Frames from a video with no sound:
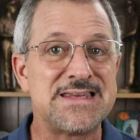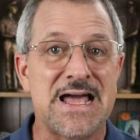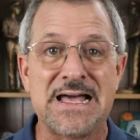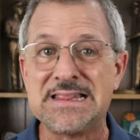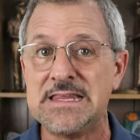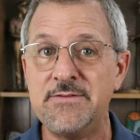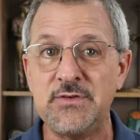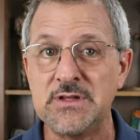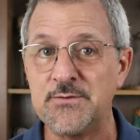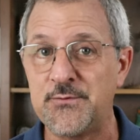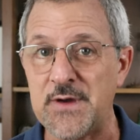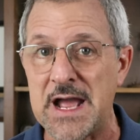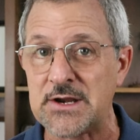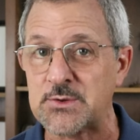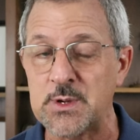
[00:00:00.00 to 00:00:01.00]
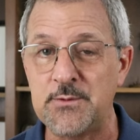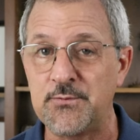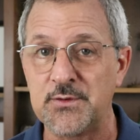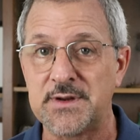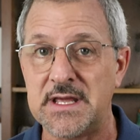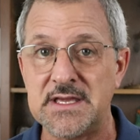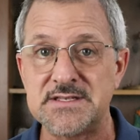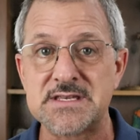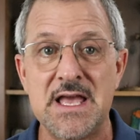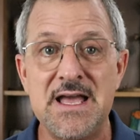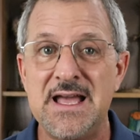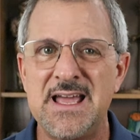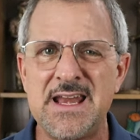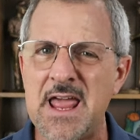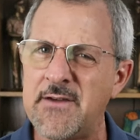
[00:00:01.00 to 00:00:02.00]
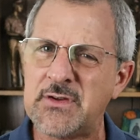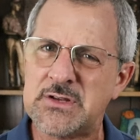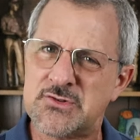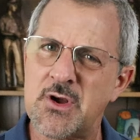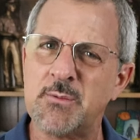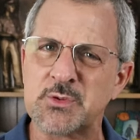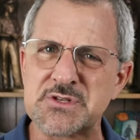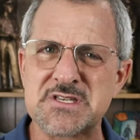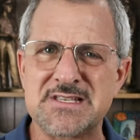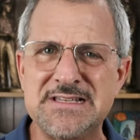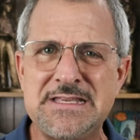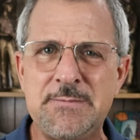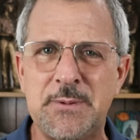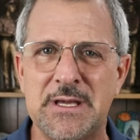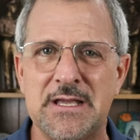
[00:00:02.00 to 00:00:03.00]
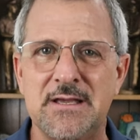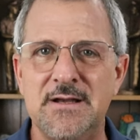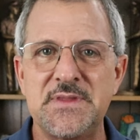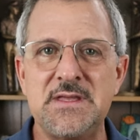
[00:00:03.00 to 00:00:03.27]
not leaving the factory for days, and having trouble sleeping.